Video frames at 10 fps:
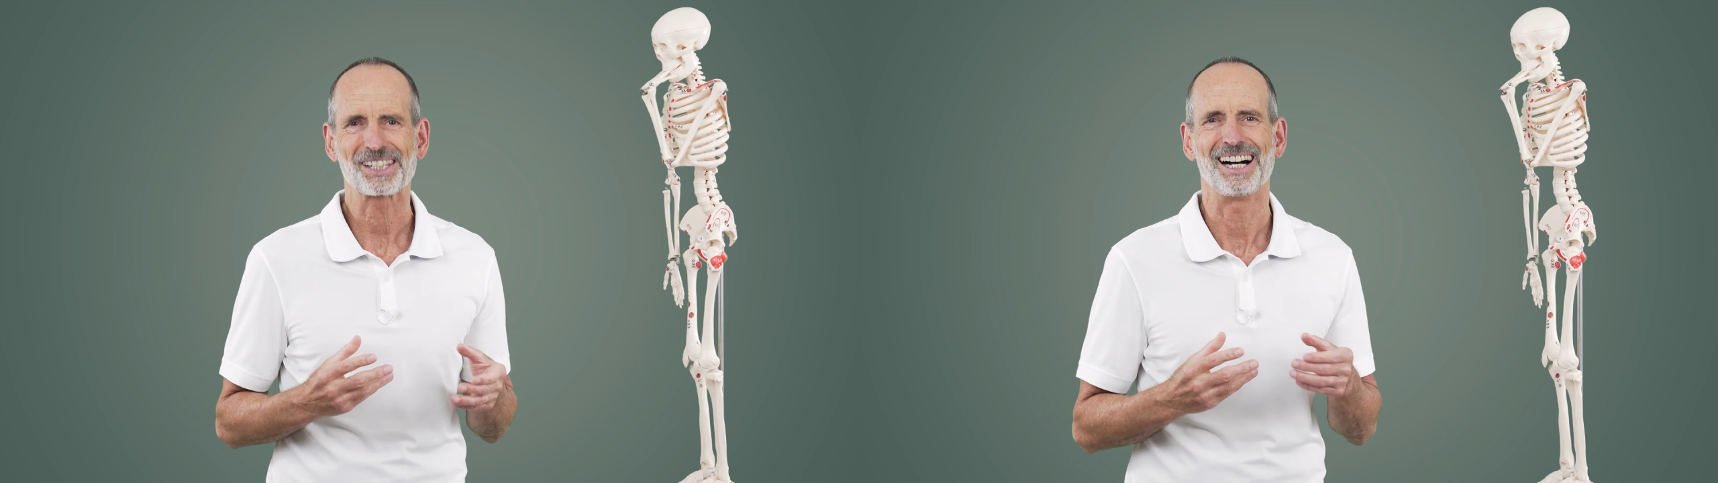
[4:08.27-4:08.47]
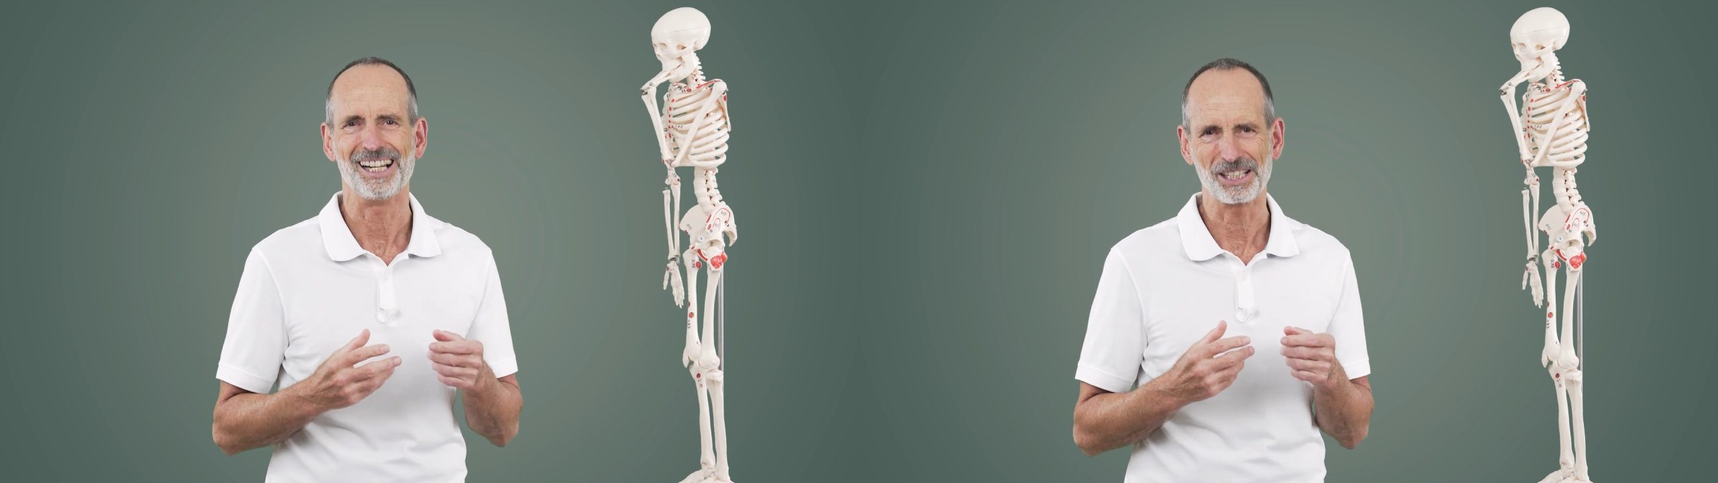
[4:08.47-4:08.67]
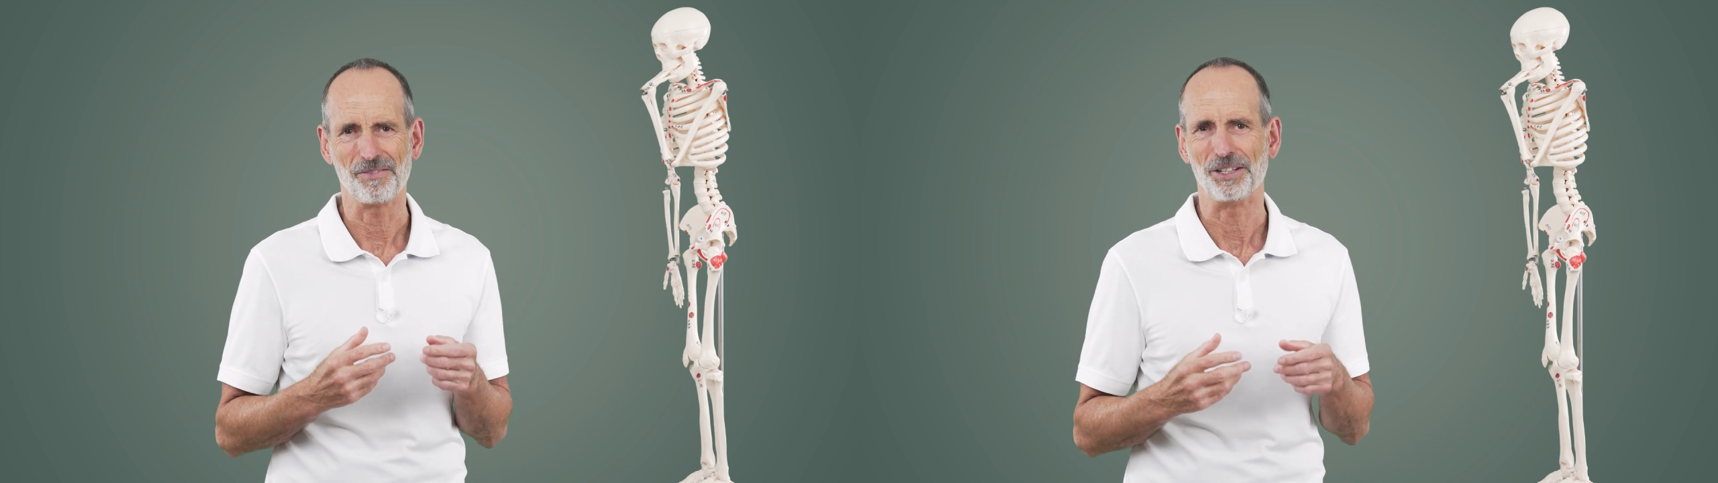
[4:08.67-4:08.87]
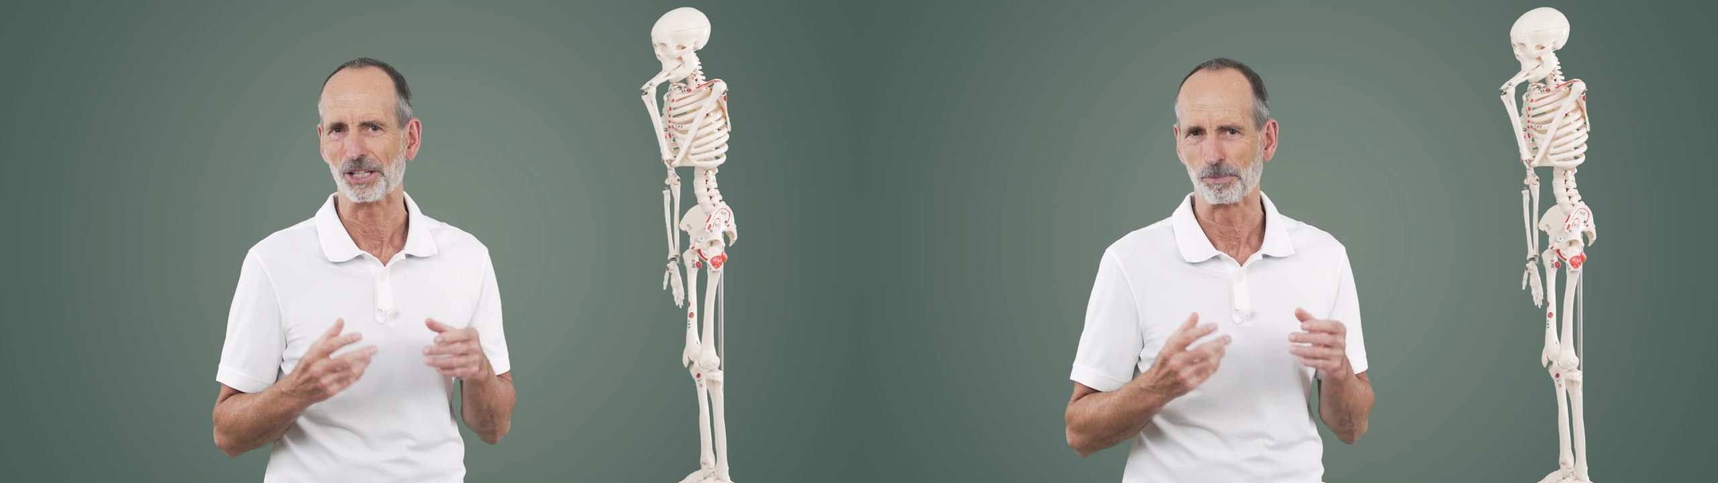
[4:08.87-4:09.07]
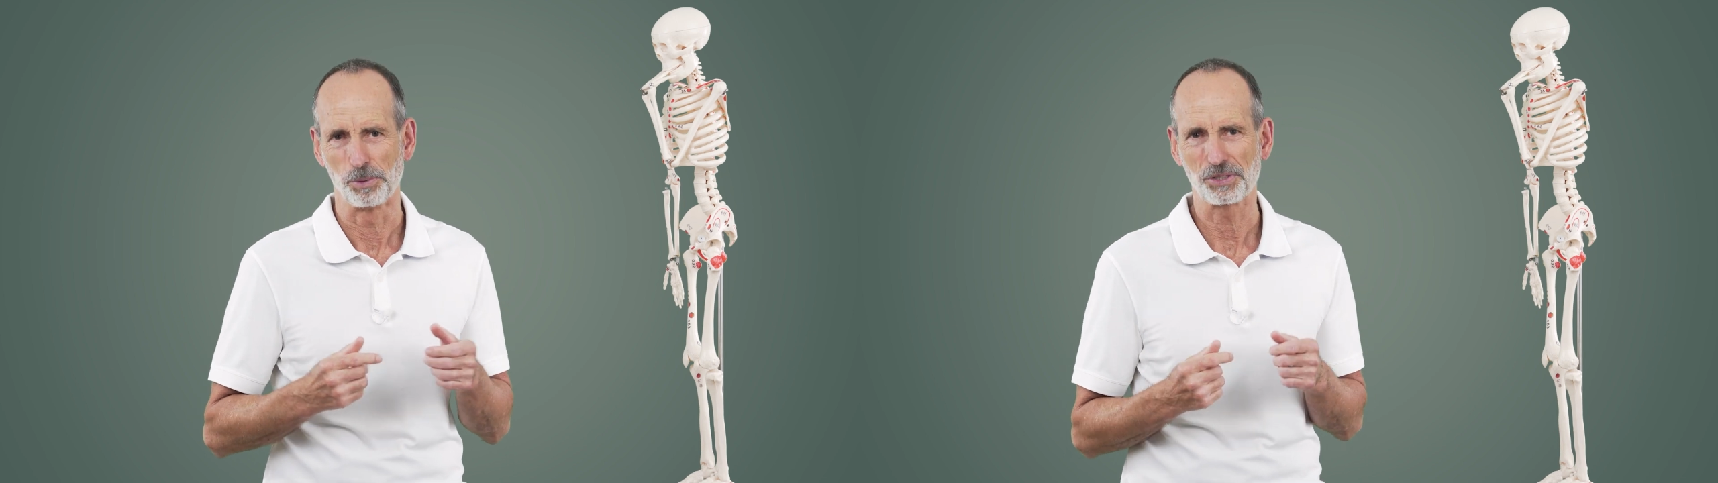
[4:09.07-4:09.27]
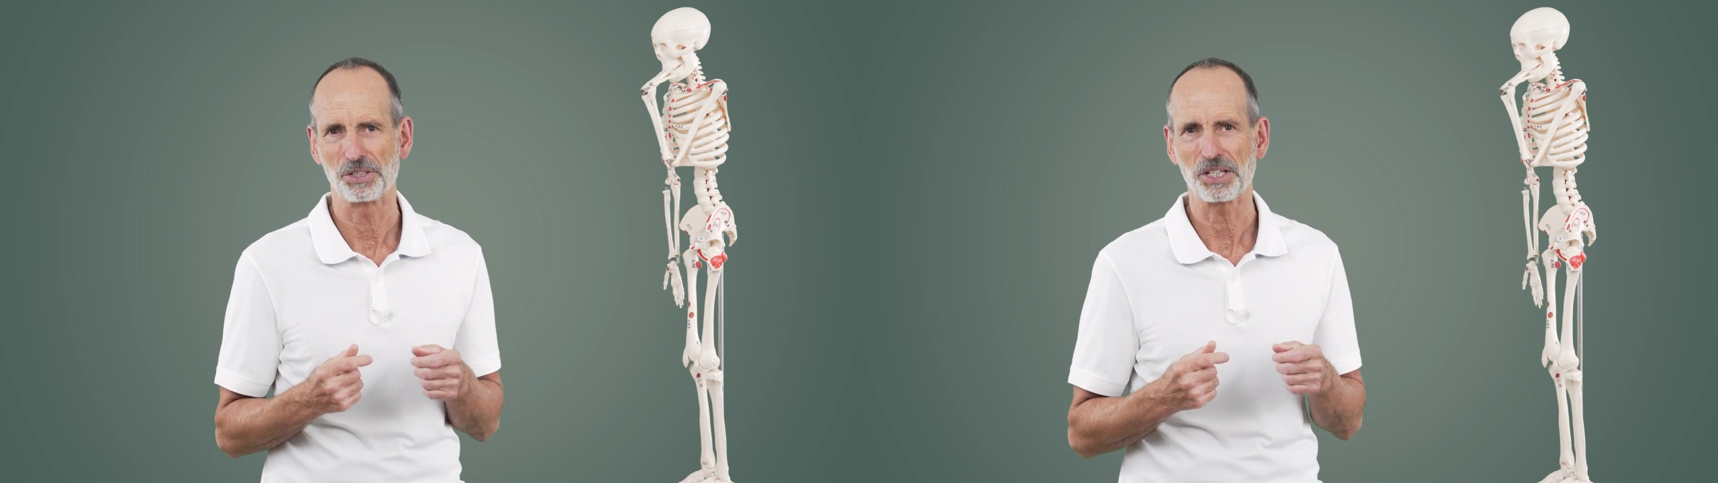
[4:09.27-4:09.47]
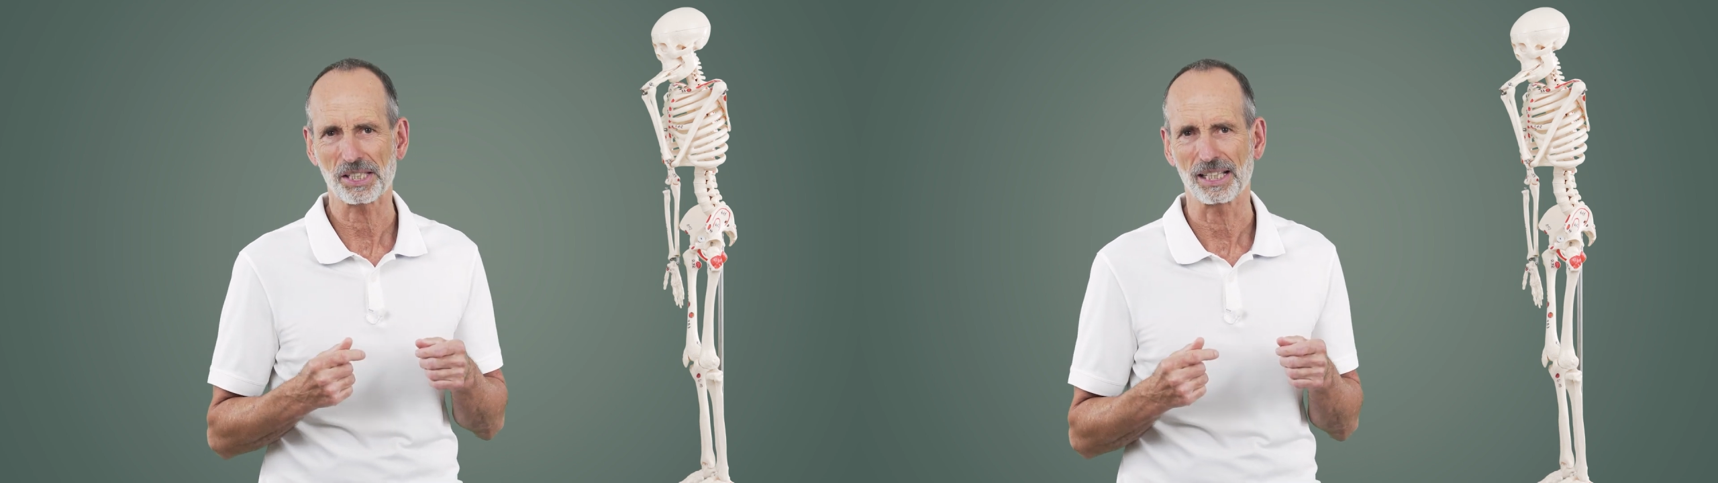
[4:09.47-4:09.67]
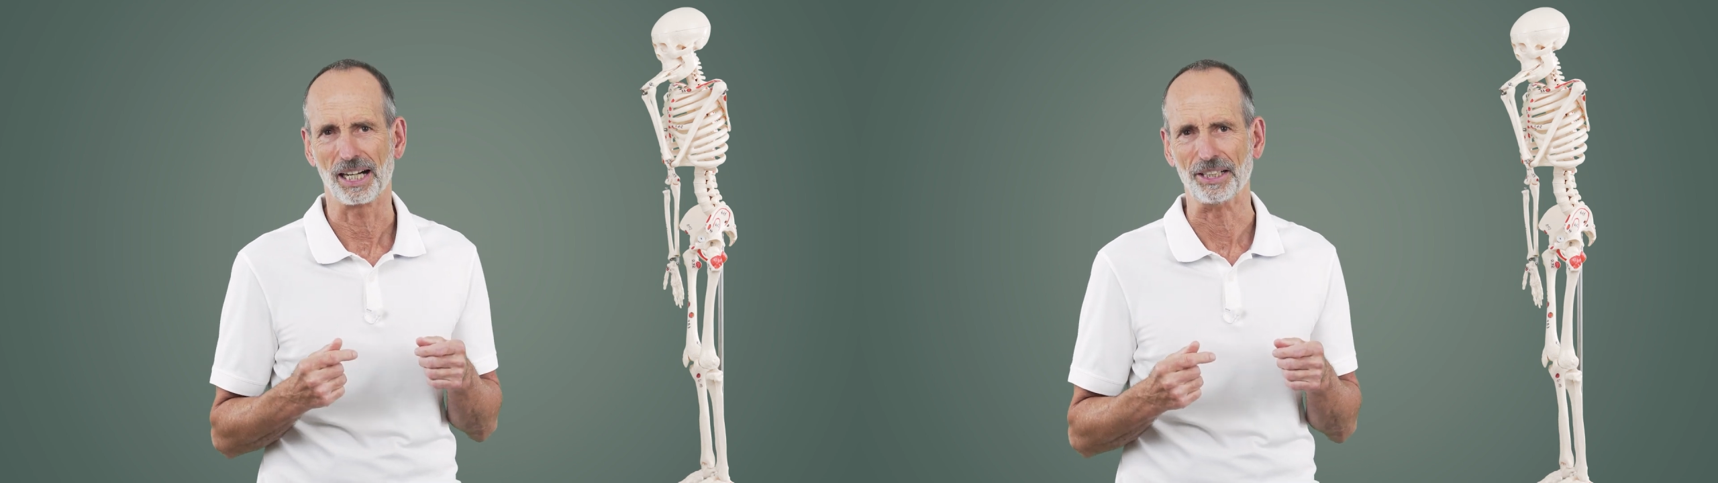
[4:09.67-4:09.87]
You can at least retain
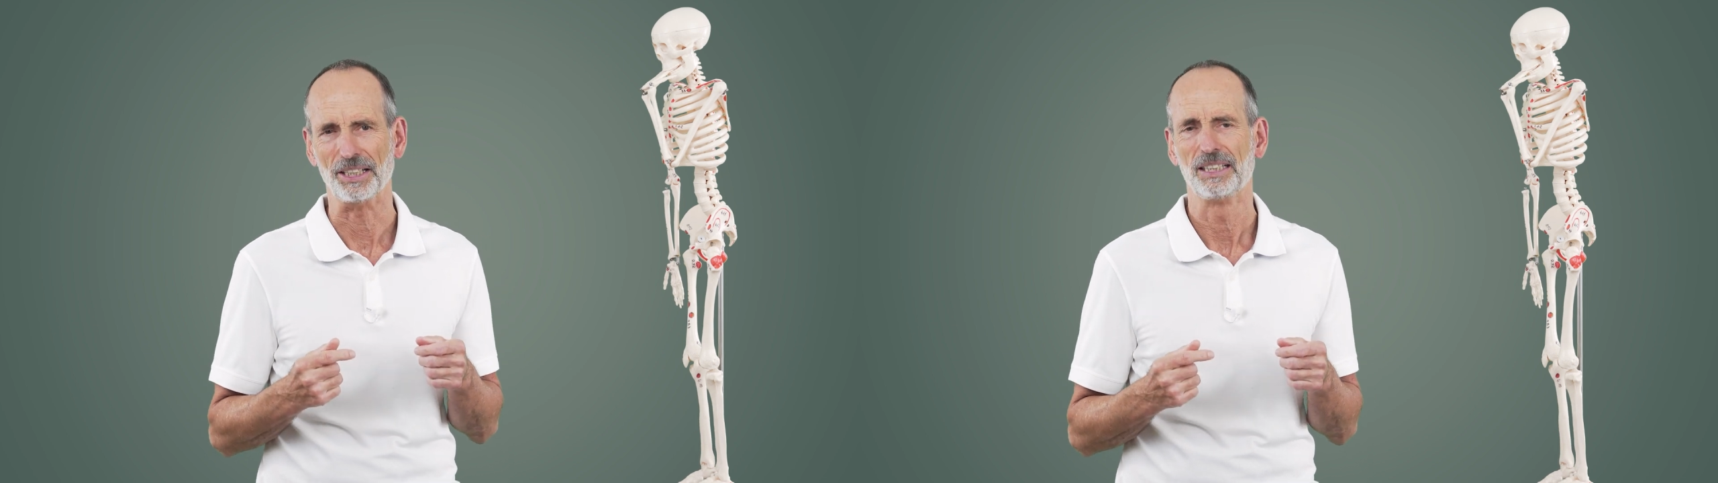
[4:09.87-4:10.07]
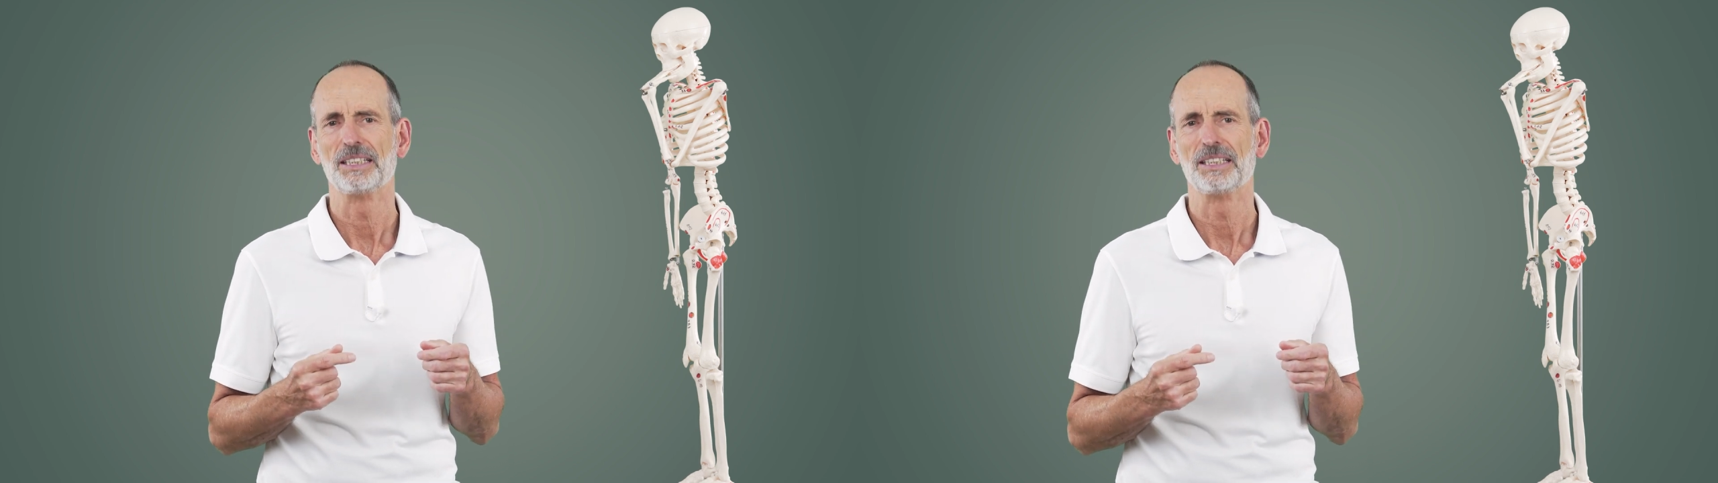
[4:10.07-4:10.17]
that